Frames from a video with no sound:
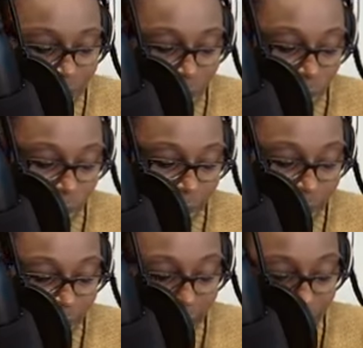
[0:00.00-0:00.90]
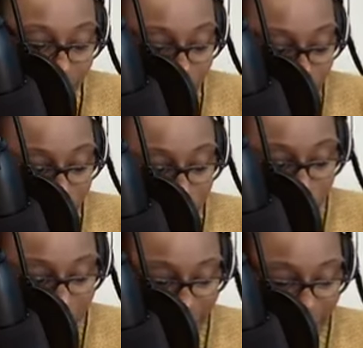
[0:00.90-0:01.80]
or ik heb
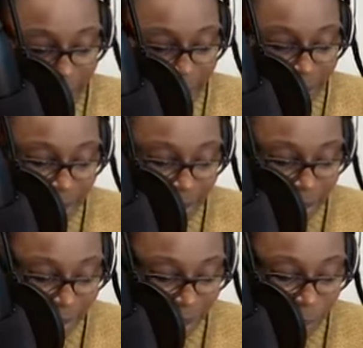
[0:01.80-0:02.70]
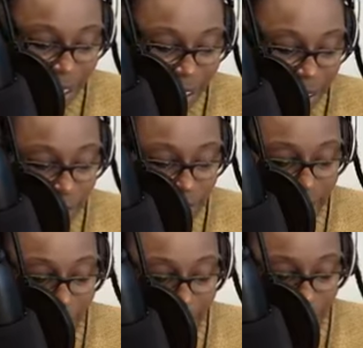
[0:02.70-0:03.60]
twee kinderen, depending on the
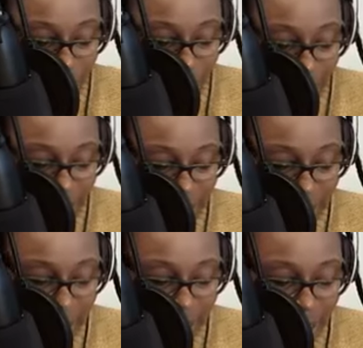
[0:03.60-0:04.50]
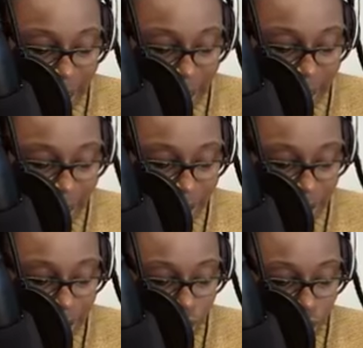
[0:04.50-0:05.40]
amount of kids that
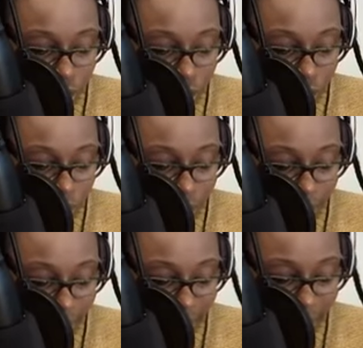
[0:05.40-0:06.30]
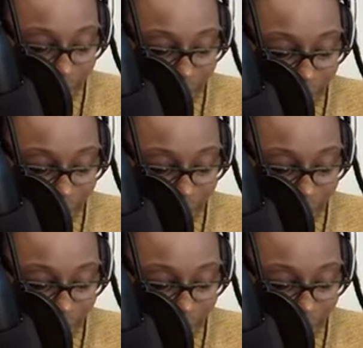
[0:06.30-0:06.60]
you have.